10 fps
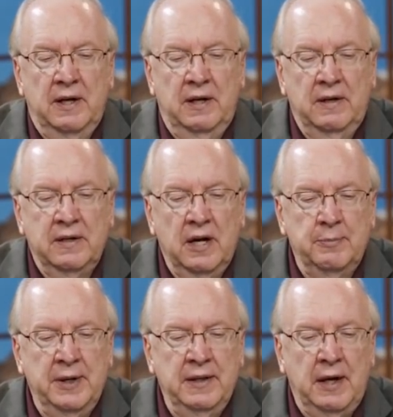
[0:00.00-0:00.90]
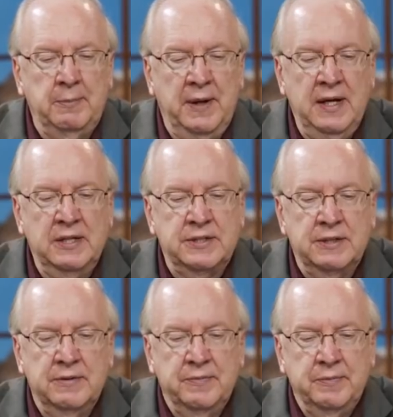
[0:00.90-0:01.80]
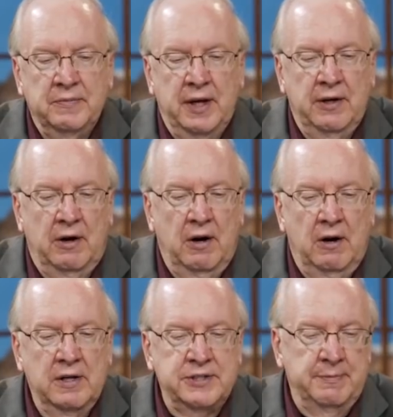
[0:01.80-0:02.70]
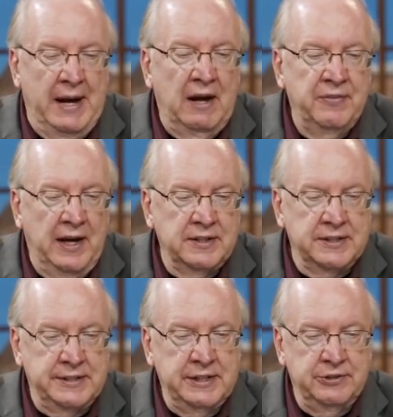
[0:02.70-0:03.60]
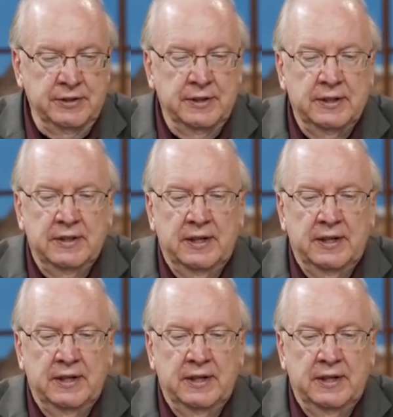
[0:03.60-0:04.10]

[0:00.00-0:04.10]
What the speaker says: accompany that peace in our hearts about that decision.